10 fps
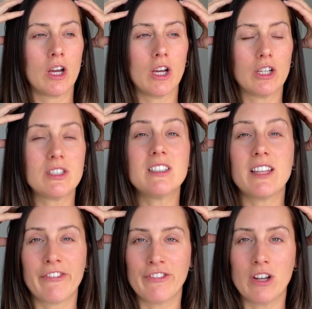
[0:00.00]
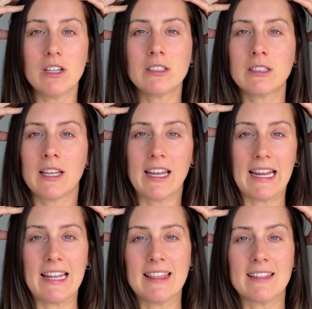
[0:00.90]
stiffness
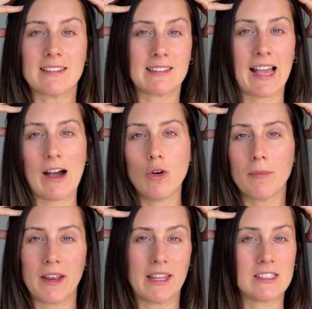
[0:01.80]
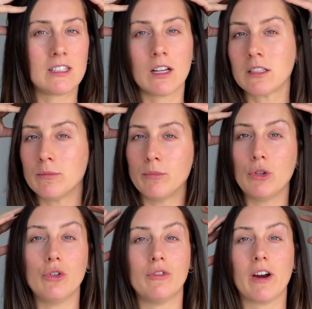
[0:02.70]
in the scalp and it doesn't
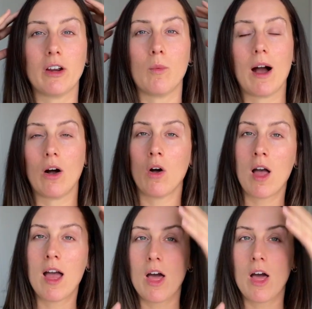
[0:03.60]
move very well,